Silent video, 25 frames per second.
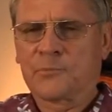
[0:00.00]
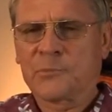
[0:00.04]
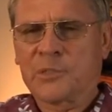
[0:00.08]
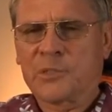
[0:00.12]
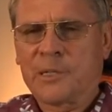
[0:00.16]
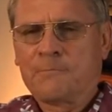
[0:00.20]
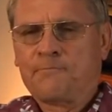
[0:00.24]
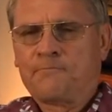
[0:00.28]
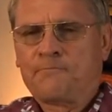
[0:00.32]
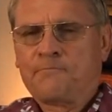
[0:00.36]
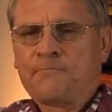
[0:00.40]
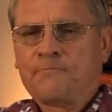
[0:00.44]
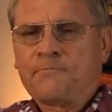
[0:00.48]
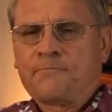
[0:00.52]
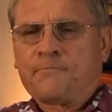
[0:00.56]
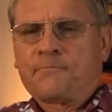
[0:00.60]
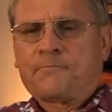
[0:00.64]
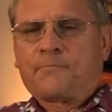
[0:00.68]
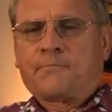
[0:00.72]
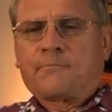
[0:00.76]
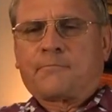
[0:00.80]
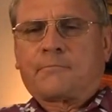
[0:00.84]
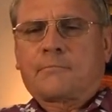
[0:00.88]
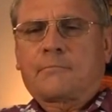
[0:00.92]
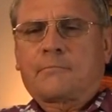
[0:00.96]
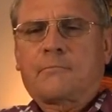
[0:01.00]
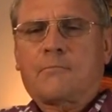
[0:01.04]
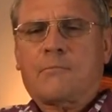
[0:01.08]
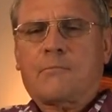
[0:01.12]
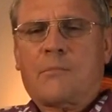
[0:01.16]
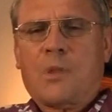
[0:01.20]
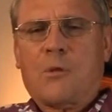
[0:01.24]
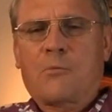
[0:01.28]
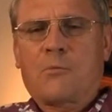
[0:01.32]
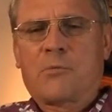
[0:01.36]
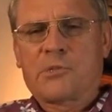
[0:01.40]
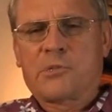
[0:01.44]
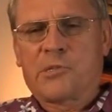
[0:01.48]
Okay.
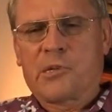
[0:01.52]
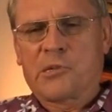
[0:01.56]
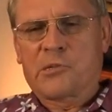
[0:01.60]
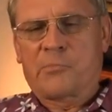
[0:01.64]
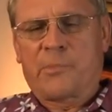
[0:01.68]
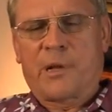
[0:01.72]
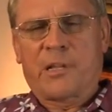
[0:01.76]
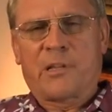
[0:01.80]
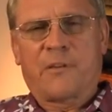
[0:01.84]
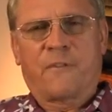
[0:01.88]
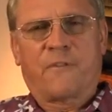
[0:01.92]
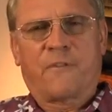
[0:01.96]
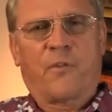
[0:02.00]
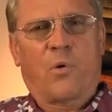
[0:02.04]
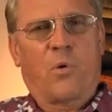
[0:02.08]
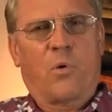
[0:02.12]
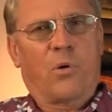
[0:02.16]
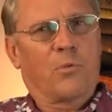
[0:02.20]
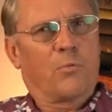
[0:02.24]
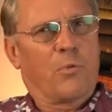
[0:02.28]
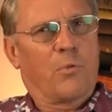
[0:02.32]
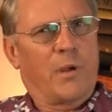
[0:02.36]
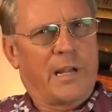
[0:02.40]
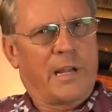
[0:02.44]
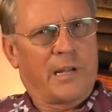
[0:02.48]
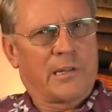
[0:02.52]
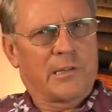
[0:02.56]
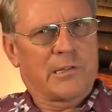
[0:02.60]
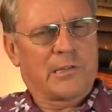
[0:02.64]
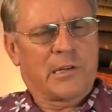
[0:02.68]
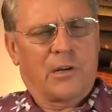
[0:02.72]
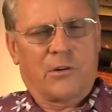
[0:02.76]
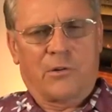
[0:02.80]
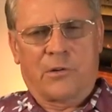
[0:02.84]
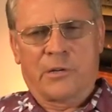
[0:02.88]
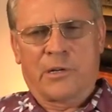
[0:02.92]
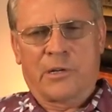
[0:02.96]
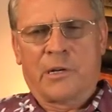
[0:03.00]
What's this about the 4 winds?
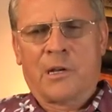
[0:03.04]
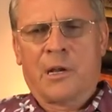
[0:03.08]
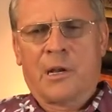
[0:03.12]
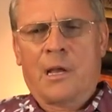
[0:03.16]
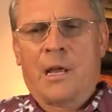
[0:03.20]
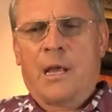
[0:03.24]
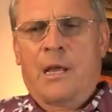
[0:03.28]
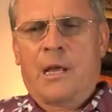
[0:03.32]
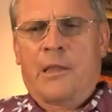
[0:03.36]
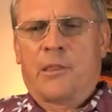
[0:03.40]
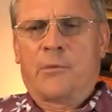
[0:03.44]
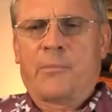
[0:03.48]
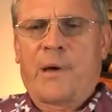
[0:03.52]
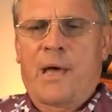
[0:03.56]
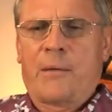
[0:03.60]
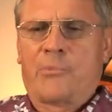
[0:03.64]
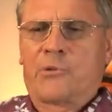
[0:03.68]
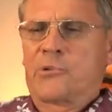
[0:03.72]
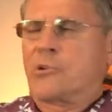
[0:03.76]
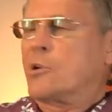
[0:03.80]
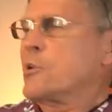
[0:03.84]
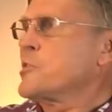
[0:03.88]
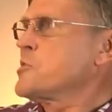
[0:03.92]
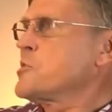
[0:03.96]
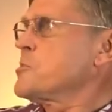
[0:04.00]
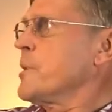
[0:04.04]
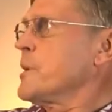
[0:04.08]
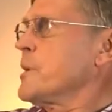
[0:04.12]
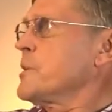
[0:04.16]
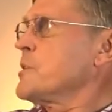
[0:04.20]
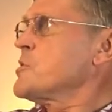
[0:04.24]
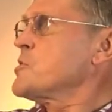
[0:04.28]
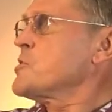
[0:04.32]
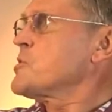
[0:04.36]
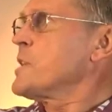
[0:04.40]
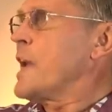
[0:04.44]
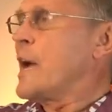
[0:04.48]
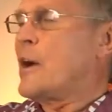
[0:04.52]
Now hold it. The Bible talks about
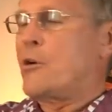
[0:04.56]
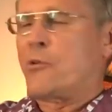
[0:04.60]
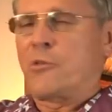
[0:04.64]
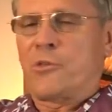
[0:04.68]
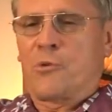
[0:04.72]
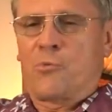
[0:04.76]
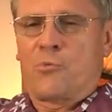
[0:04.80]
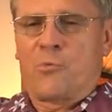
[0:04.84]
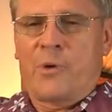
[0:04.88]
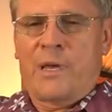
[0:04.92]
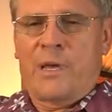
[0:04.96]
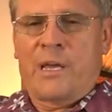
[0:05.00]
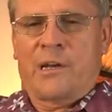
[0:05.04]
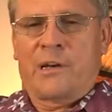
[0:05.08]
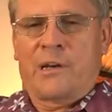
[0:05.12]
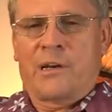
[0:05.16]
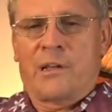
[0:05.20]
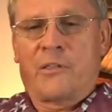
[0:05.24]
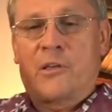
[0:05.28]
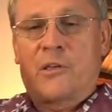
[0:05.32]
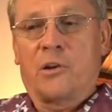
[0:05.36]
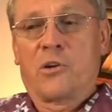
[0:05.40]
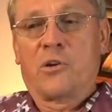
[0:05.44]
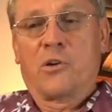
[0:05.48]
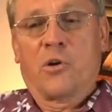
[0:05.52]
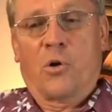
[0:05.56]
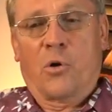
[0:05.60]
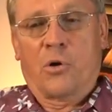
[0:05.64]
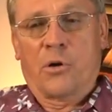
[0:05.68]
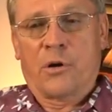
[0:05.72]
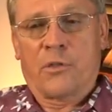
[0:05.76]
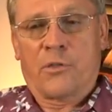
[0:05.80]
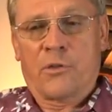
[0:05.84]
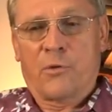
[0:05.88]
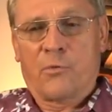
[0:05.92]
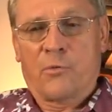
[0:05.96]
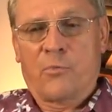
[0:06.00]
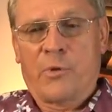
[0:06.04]
the south wind, the
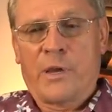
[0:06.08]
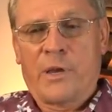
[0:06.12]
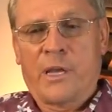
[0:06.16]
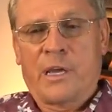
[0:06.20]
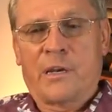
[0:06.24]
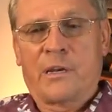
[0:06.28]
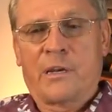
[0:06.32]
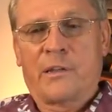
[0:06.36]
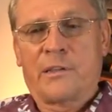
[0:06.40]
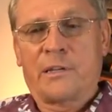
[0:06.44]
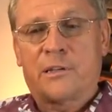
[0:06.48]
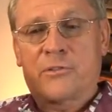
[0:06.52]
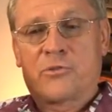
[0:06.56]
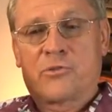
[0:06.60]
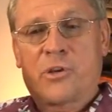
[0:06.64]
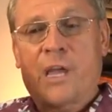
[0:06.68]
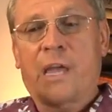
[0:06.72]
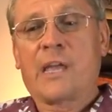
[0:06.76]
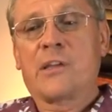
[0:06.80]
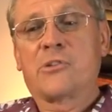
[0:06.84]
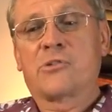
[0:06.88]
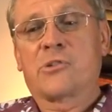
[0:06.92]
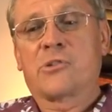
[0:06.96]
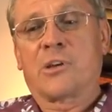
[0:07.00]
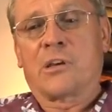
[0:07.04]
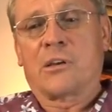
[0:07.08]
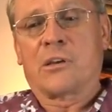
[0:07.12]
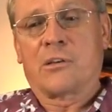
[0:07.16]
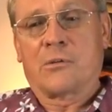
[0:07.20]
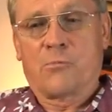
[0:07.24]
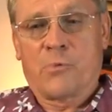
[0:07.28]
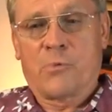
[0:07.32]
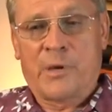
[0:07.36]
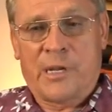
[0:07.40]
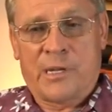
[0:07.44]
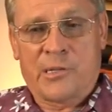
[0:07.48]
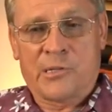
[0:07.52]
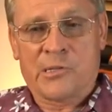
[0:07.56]
north wind, the changing
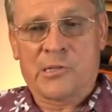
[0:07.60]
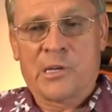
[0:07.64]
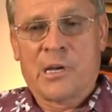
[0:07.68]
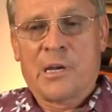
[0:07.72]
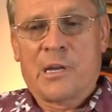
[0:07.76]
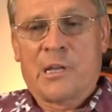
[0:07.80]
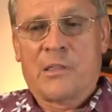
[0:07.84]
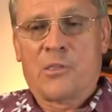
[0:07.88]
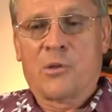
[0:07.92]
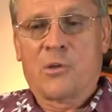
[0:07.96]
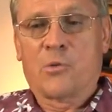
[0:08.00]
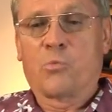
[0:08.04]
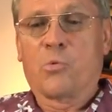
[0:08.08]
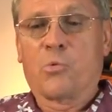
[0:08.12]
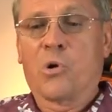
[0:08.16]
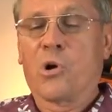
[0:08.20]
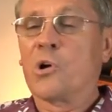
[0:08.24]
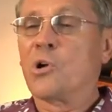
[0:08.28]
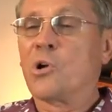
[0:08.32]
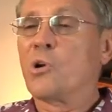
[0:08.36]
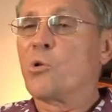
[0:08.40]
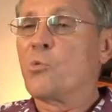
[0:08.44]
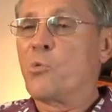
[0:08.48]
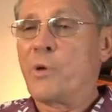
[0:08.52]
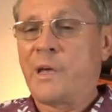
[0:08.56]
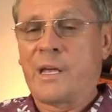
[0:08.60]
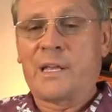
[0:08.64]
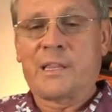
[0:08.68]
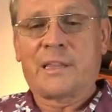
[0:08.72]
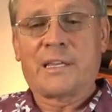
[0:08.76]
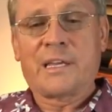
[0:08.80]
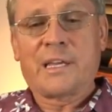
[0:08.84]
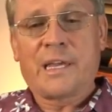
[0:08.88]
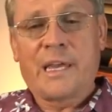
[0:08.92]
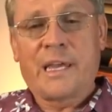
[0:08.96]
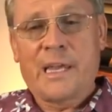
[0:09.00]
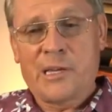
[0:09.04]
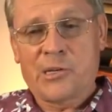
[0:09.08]
winds, the whirlwind,
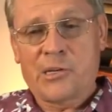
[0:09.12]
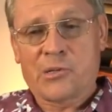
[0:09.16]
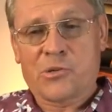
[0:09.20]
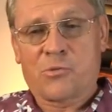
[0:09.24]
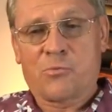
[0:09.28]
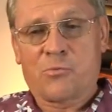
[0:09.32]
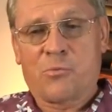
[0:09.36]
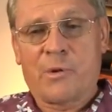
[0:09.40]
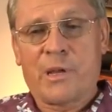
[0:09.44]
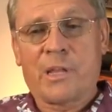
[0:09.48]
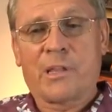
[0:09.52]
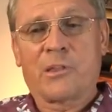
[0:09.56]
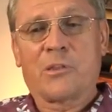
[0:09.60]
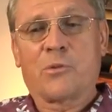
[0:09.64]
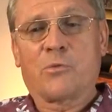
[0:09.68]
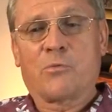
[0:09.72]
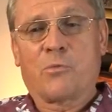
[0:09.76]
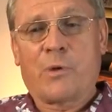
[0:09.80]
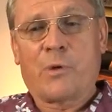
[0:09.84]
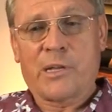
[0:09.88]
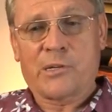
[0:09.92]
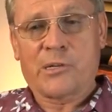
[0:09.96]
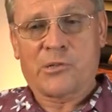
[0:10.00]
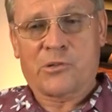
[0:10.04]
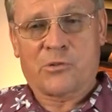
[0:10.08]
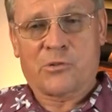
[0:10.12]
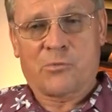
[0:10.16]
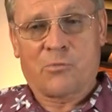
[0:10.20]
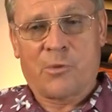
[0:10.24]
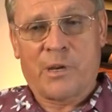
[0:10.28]
the east wind, the west